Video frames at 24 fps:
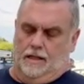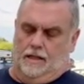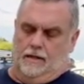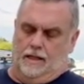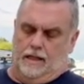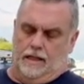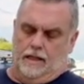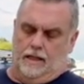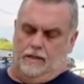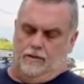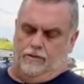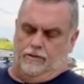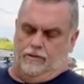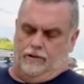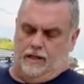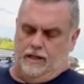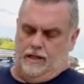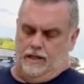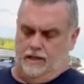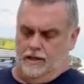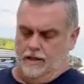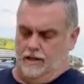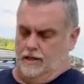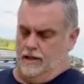These
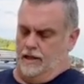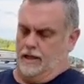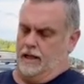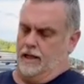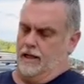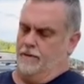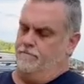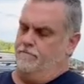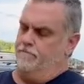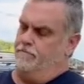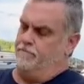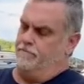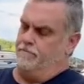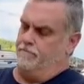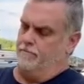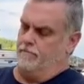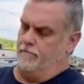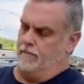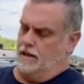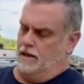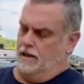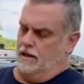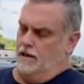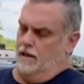are
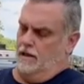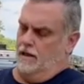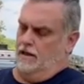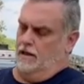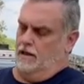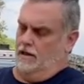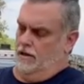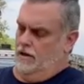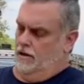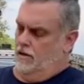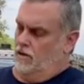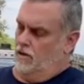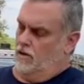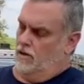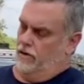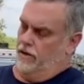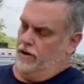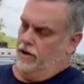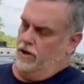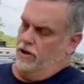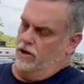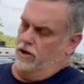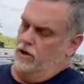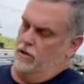
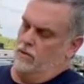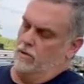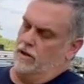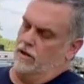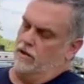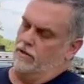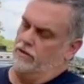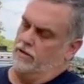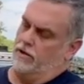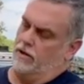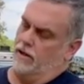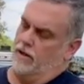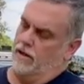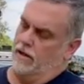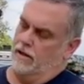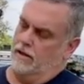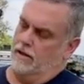the new ones.